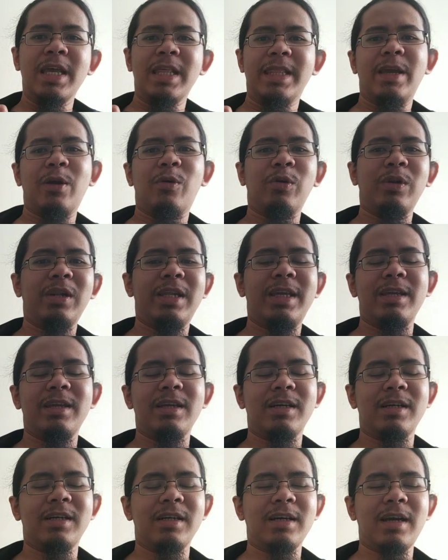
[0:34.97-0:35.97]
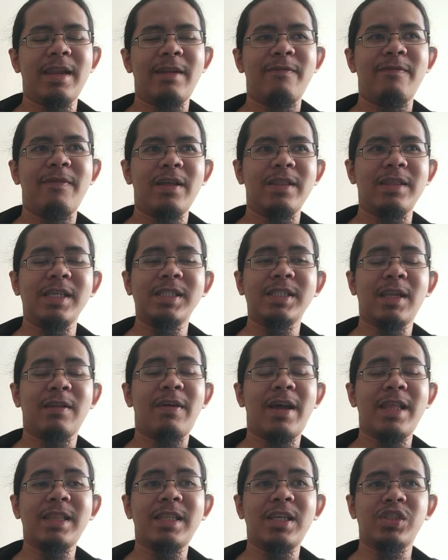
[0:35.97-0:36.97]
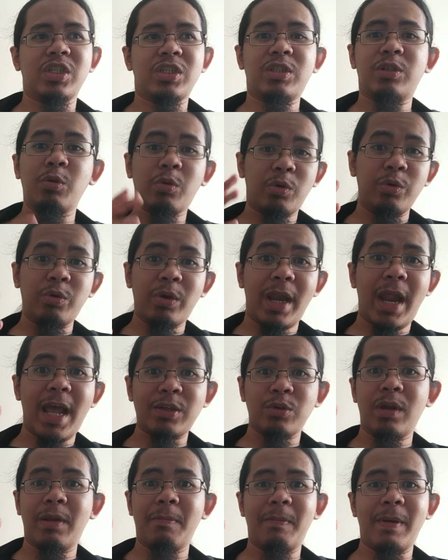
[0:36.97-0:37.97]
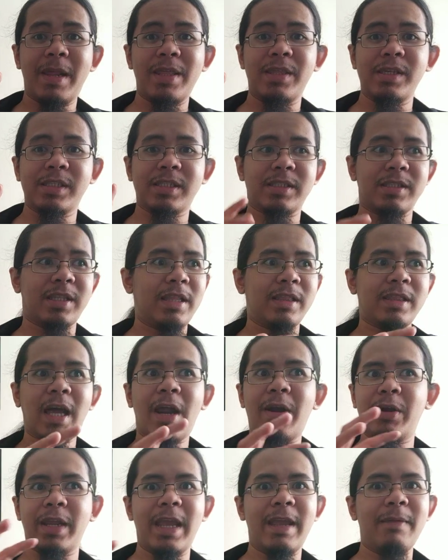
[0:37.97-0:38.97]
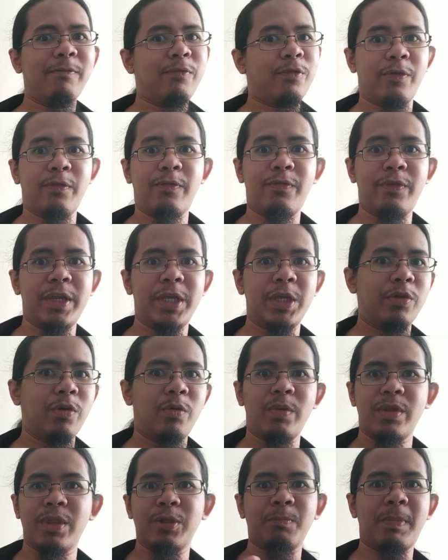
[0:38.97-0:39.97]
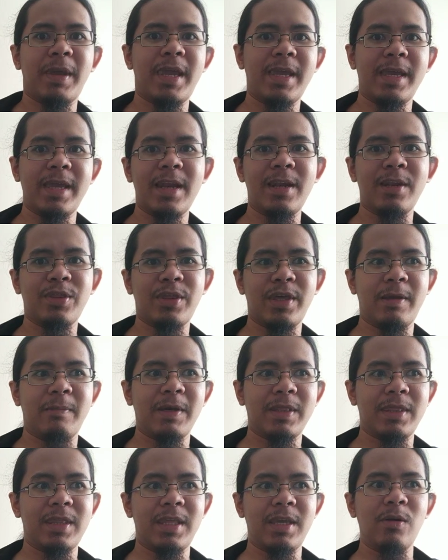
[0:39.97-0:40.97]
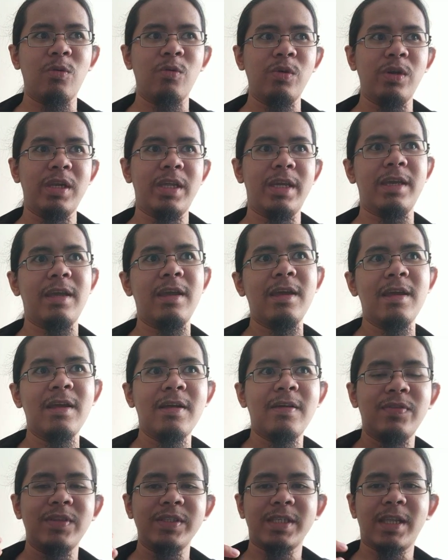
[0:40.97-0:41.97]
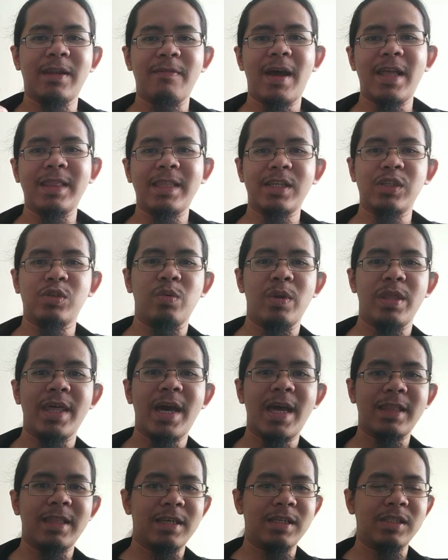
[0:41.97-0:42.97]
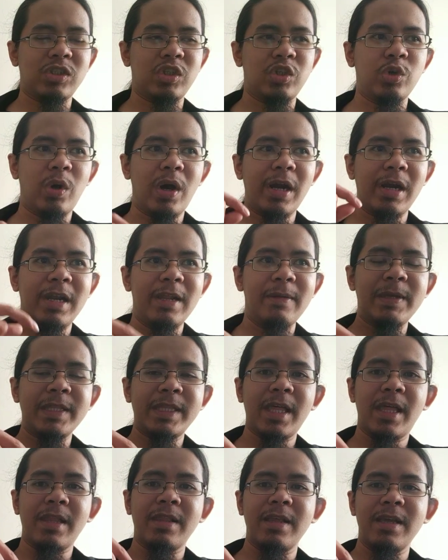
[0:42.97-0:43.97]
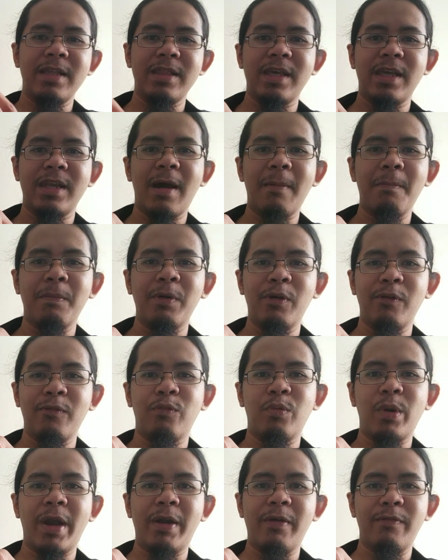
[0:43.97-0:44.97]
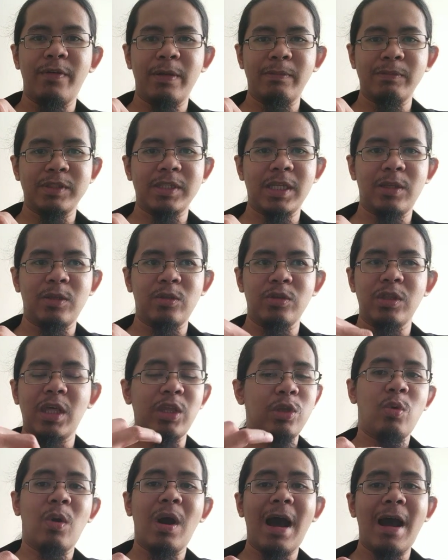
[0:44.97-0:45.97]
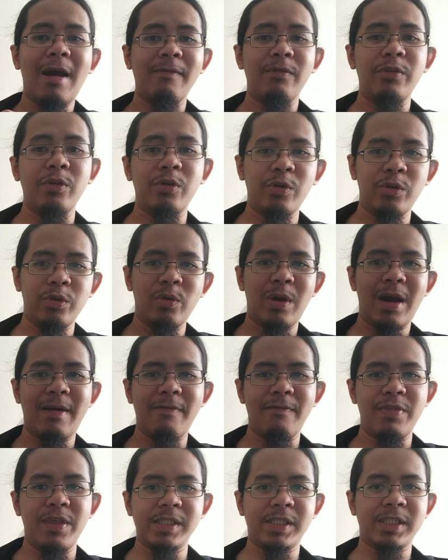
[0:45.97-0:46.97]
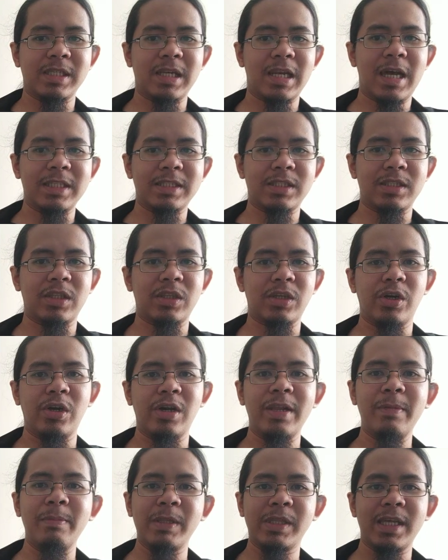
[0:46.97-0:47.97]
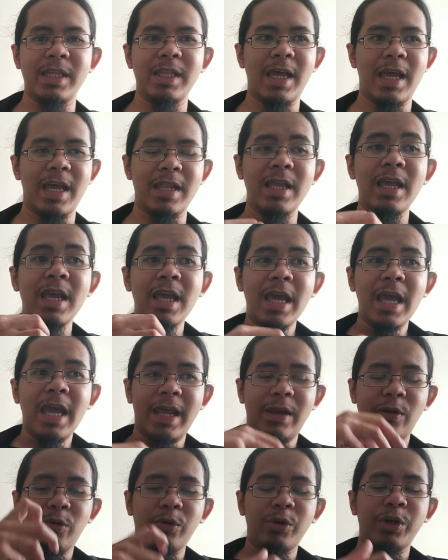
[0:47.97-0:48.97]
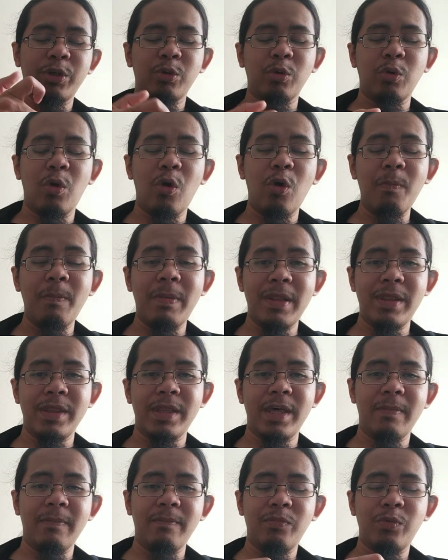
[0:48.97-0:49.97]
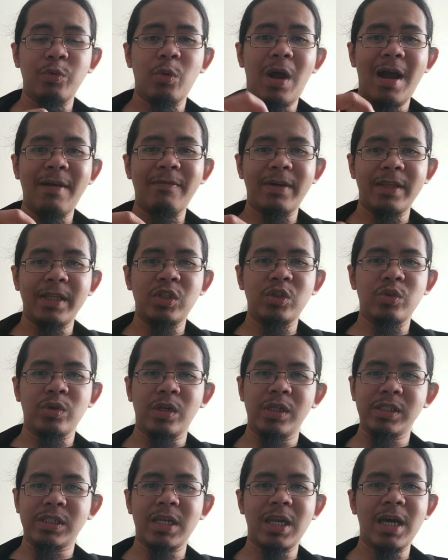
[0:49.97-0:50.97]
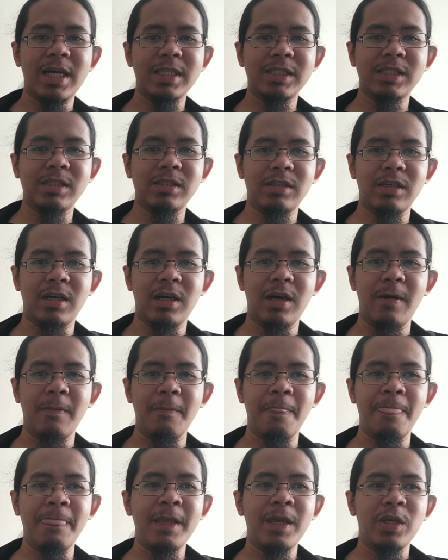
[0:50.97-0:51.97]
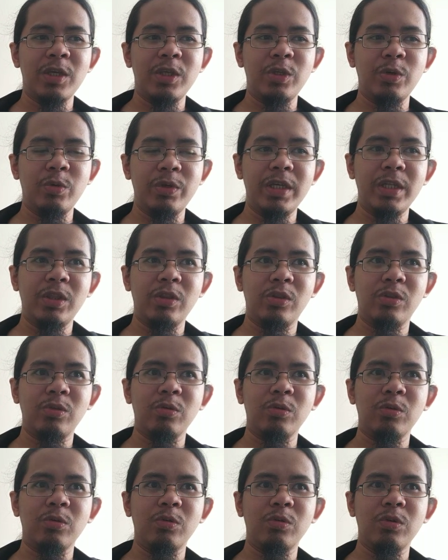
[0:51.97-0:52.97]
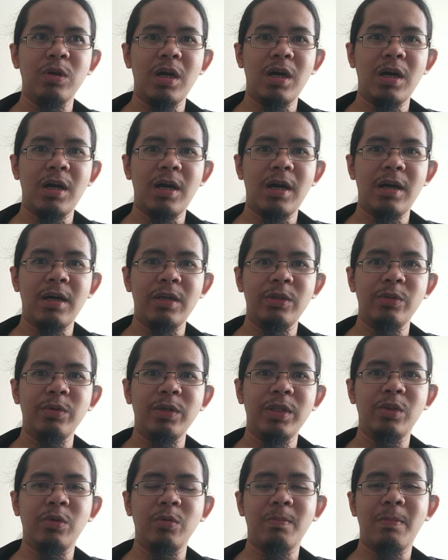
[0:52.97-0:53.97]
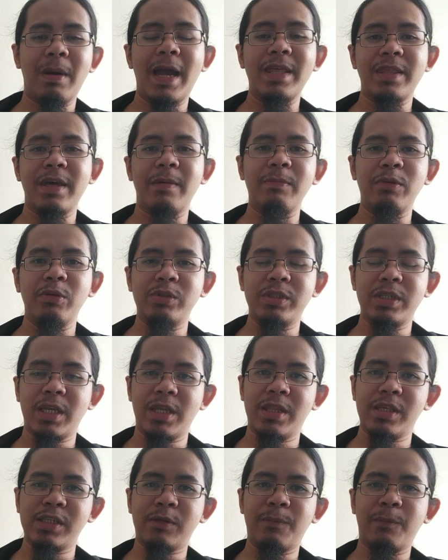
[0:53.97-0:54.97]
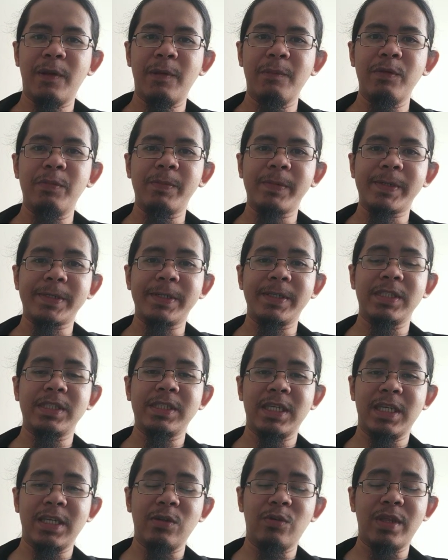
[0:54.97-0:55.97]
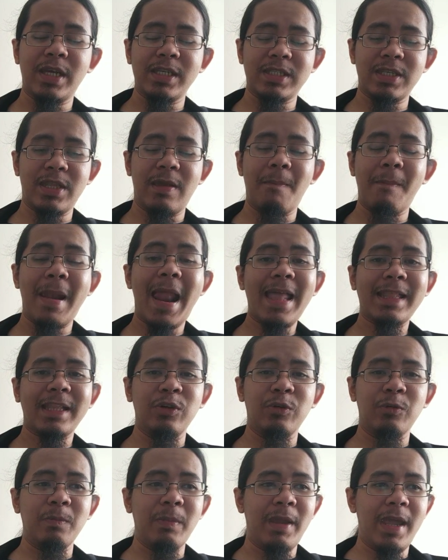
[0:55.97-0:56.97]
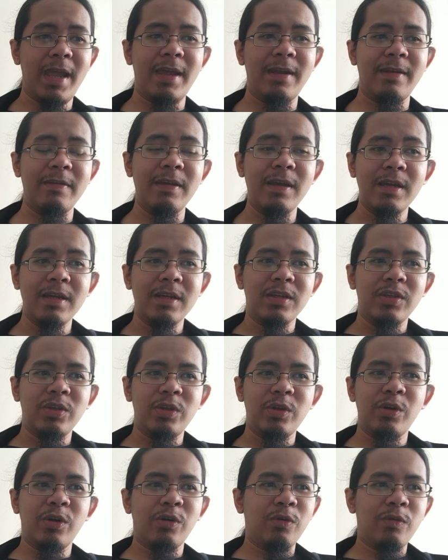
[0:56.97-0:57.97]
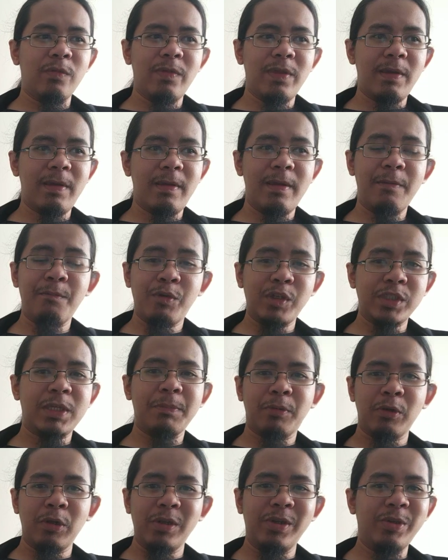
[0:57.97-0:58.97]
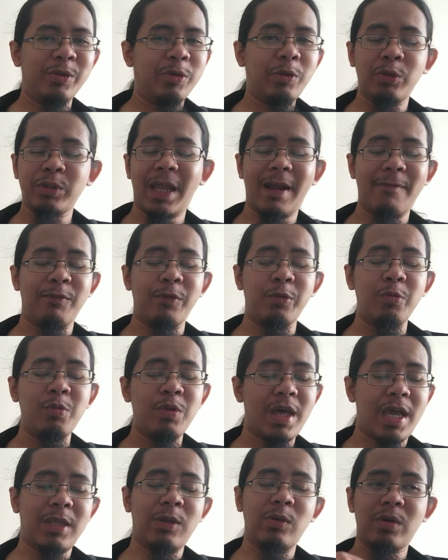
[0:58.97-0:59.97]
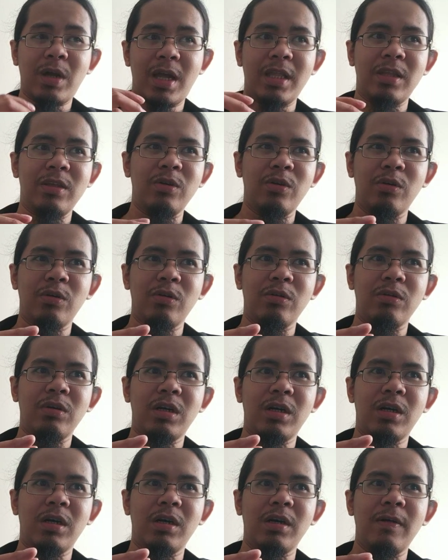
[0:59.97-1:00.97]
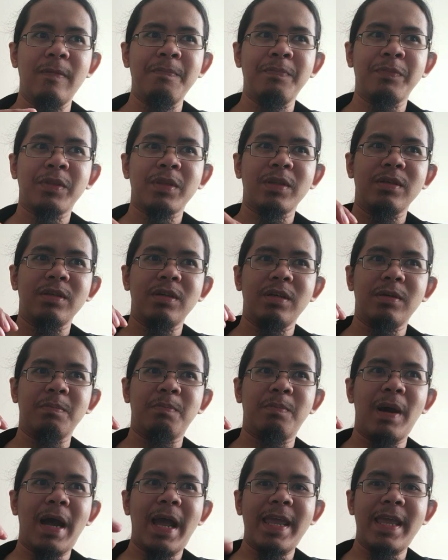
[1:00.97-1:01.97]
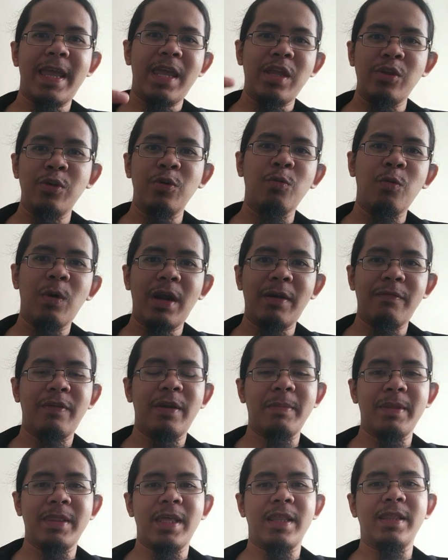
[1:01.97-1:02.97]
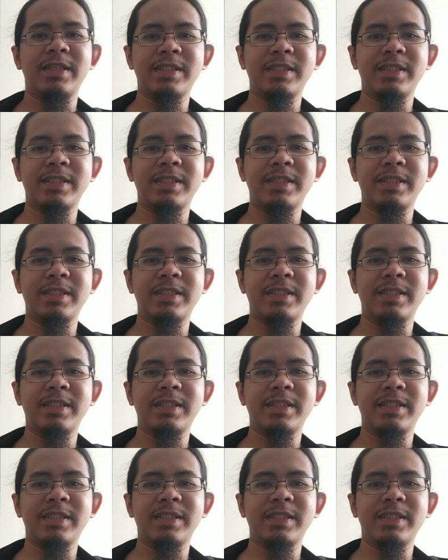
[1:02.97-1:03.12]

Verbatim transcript: The only uh, adv- disadvantage is you, you can actually play this the entire game for free, you know, without paying anything. But the only disadvantage with that is you are limited in the number of warframes that, that you have. You know, you have these slots that are limited, and in order to open them to have additional slots, um, you need to uh, you need to buy them using this premium currency known as the platinum. And you know, in principle, you don't have to do that. You can you know. Uh, buy a new warframe and then